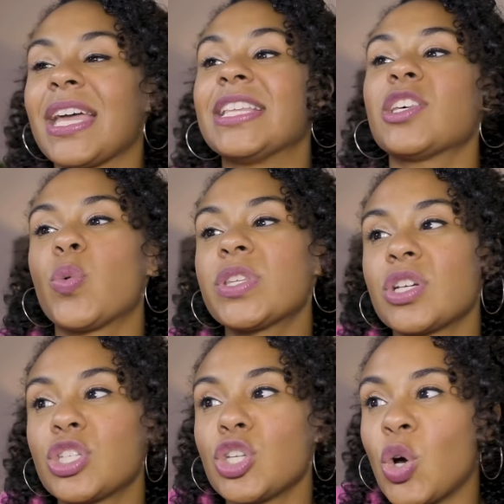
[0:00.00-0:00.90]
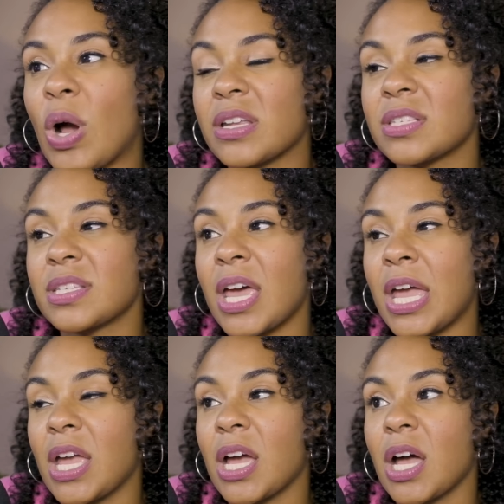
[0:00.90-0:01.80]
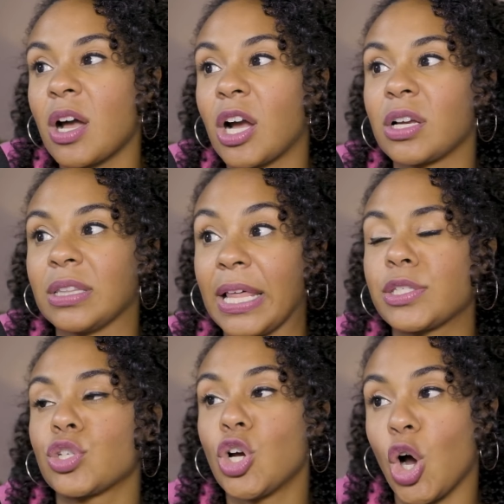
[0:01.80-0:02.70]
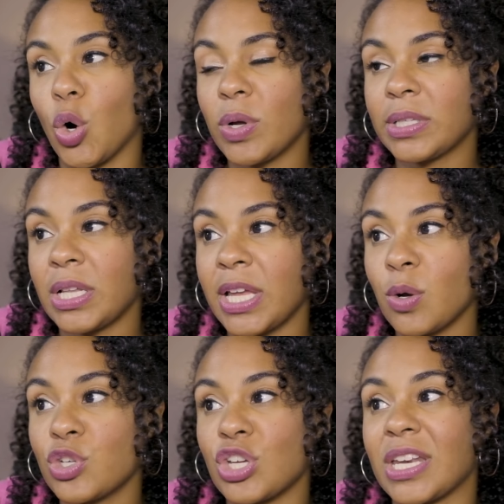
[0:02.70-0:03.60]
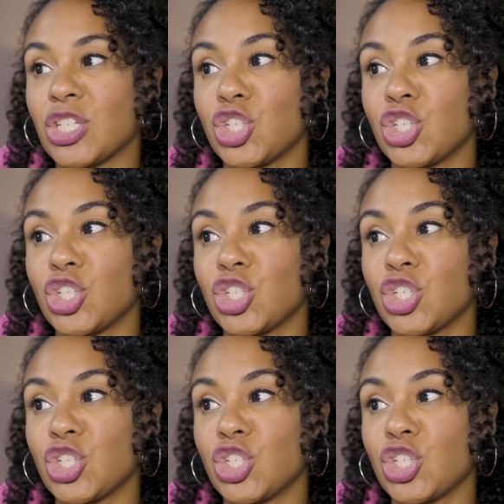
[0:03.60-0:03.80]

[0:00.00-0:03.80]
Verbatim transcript: It's always good to know how to say let's go in the language and